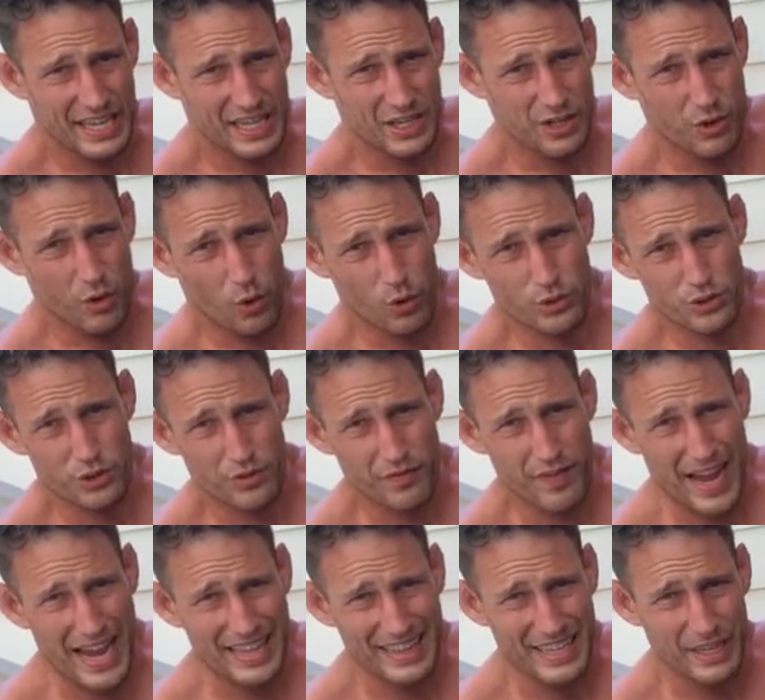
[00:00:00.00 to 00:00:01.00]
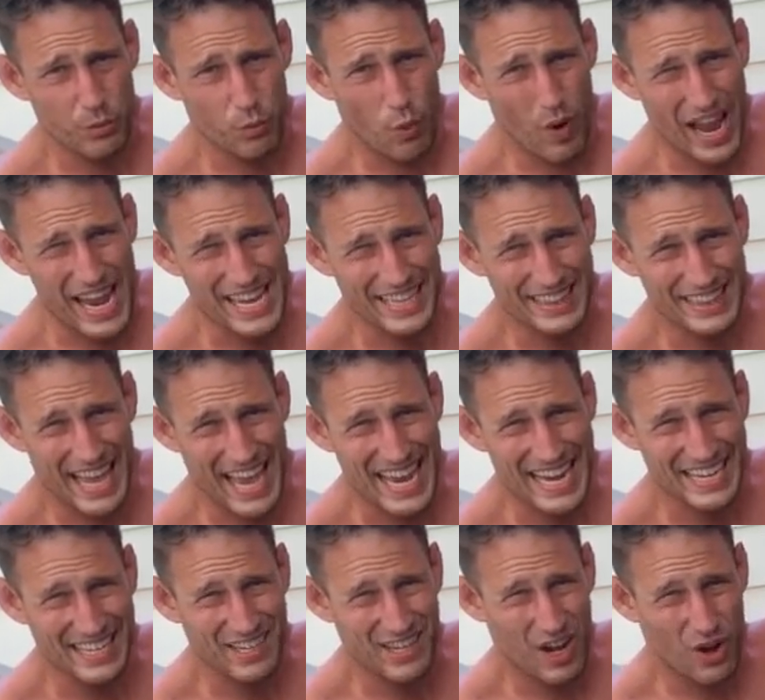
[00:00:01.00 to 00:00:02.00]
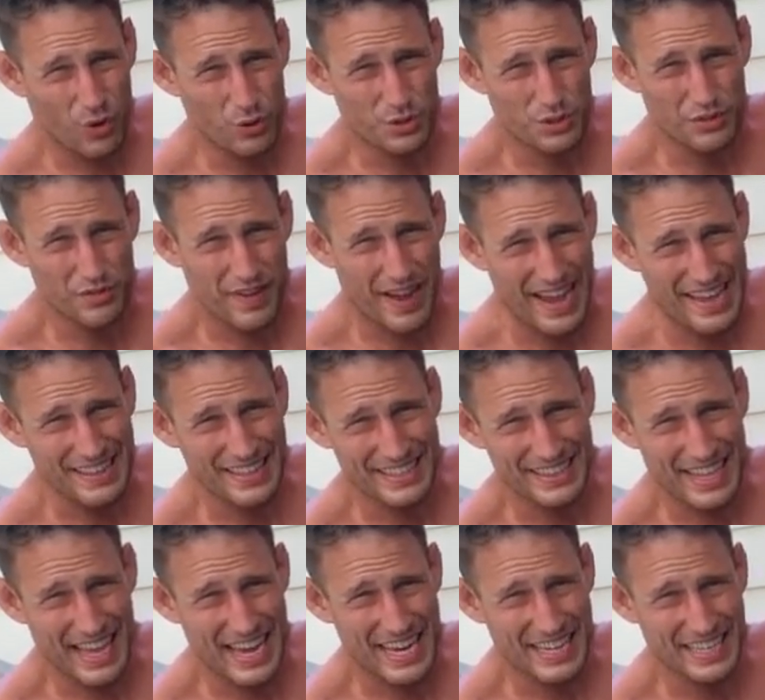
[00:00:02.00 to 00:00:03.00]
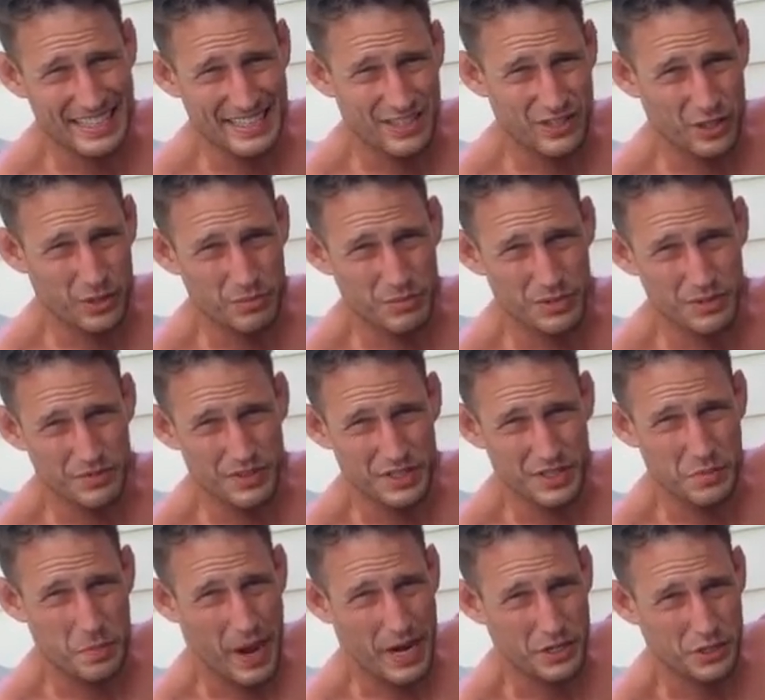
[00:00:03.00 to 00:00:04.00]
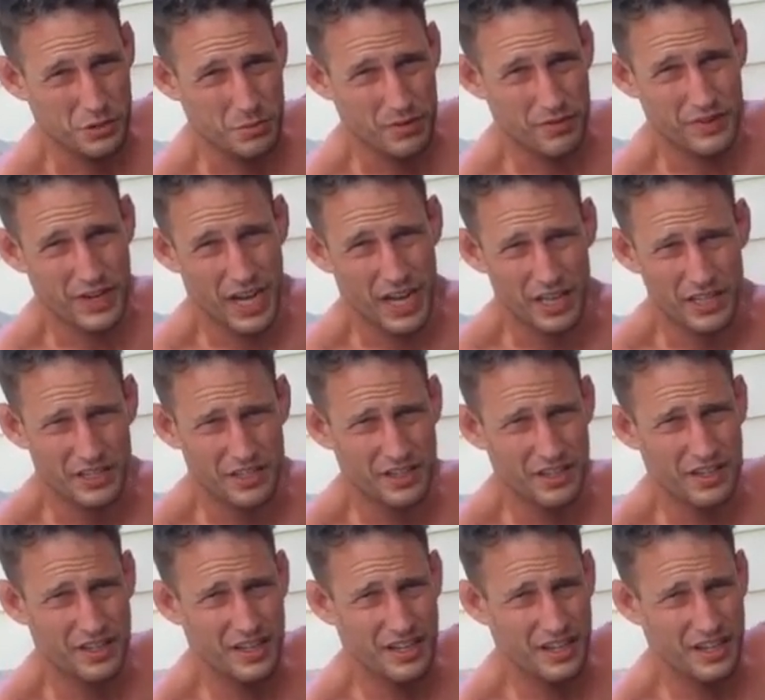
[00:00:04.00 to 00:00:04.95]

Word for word: you know, ultraviolet white light, ultraviolet light in terms of the spectrum of color,